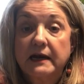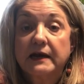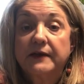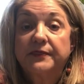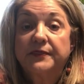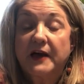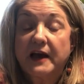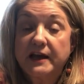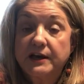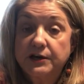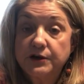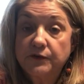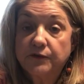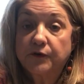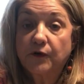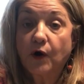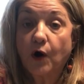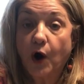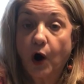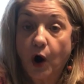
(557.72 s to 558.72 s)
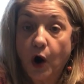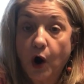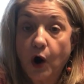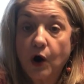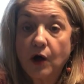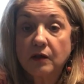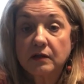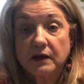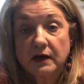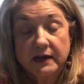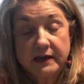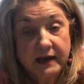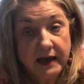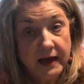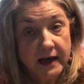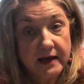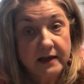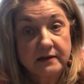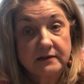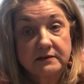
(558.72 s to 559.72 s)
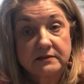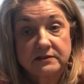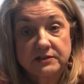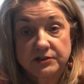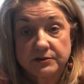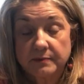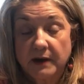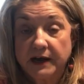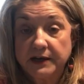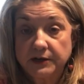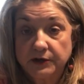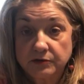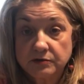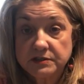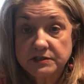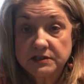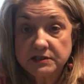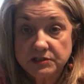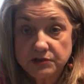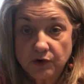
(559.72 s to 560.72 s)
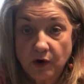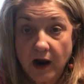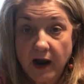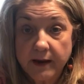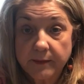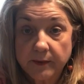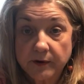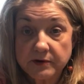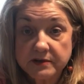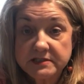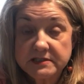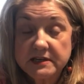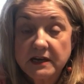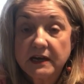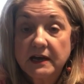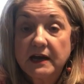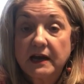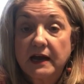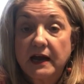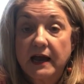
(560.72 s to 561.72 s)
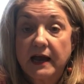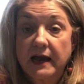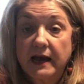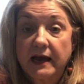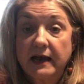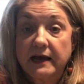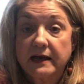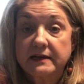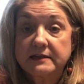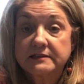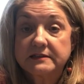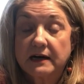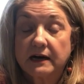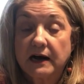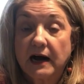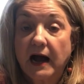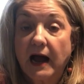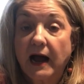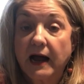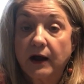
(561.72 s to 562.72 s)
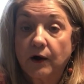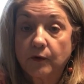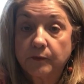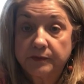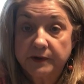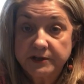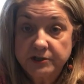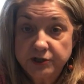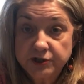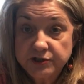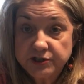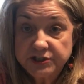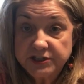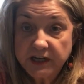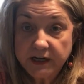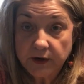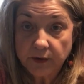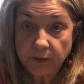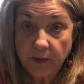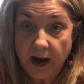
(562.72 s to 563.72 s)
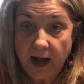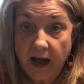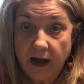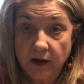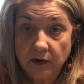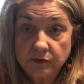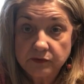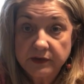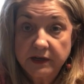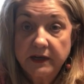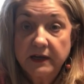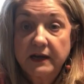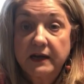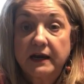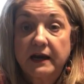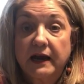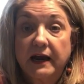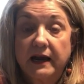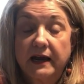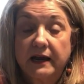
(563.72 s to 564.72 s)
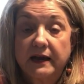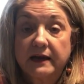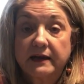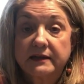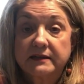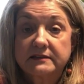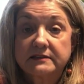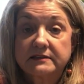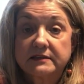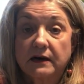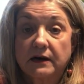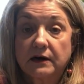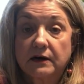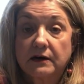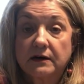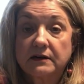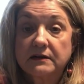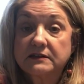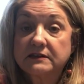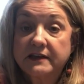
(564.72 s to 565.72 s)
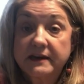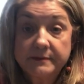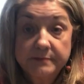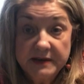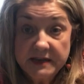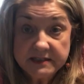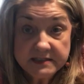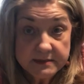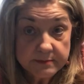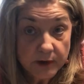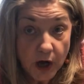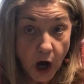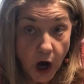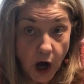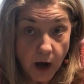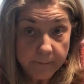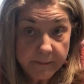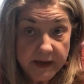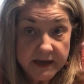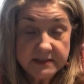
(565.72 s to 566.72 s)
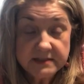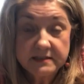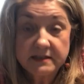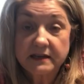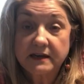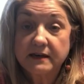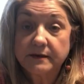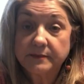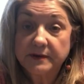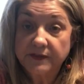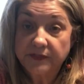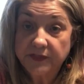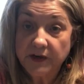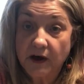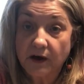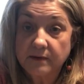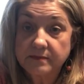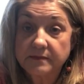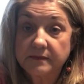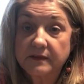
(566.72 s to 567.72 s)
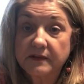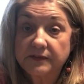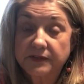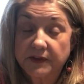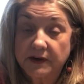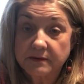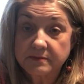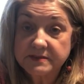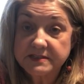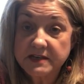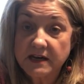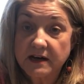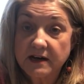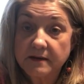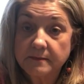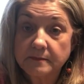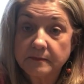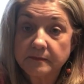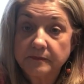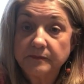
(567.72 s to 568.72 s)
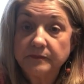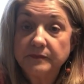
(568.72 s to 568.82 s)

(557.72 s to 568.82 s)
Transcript: Thank you for all, again, to my new subscribers. And I hope that you stick around and leave me some comments and give me thumbs up.